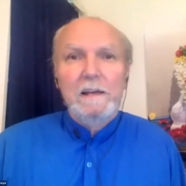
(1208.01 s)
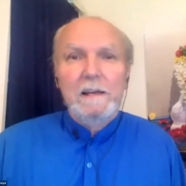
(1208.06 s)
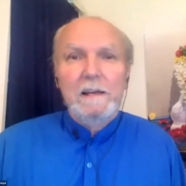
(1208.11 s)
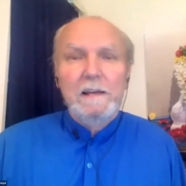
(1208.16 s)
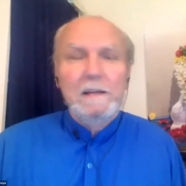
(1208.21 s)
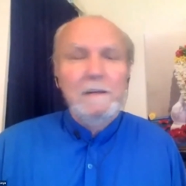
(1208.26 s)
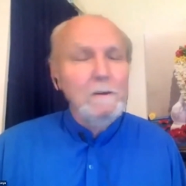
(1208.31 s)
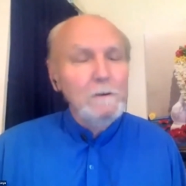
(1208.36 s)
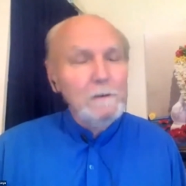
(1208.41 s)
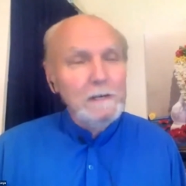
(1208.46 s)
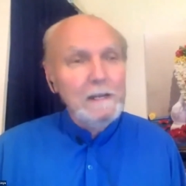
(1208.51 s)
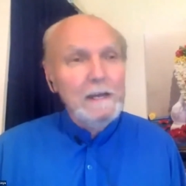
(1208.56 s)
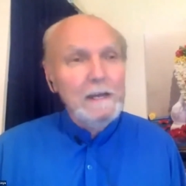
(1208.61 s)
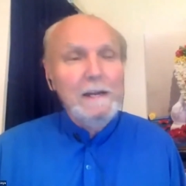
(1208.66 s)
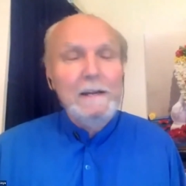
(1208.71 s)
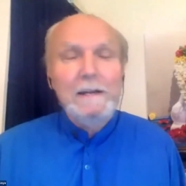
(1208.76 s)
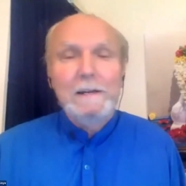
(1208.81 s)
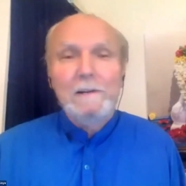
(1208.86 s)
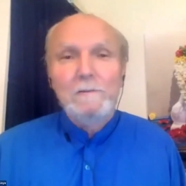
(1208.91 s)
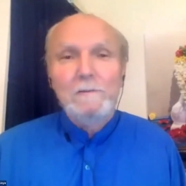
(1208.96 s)
he looked at
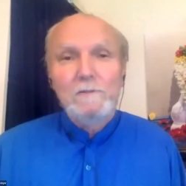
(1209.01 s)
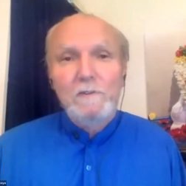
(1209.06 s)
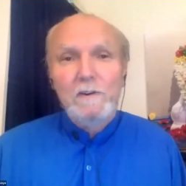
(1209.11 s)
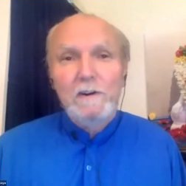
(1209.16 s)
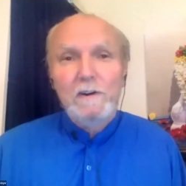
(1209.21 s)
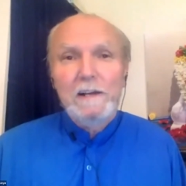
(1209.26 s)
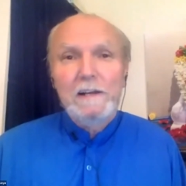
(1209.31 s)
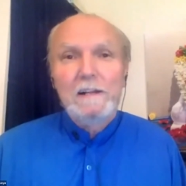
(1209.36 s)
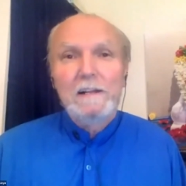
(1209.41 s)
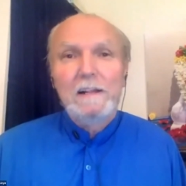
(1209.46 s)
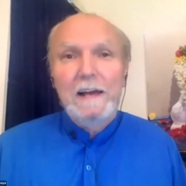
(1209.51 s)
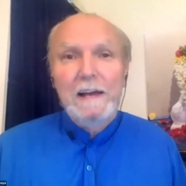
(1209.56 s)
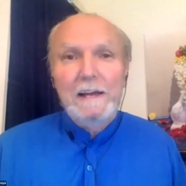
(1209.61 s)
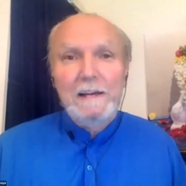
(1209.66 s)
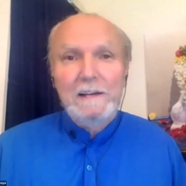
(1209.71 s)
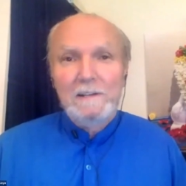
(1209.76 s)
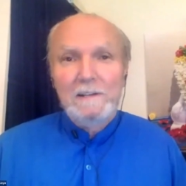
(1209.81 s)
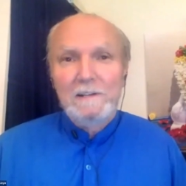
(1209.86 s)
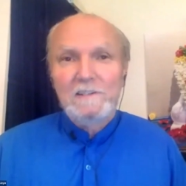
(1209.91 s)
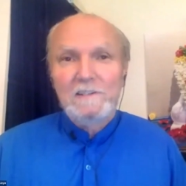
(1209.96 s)
it and he was very glad
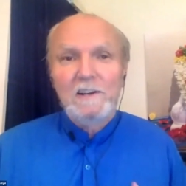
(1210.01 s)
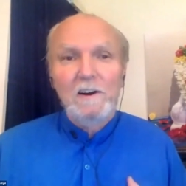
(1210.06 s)
in his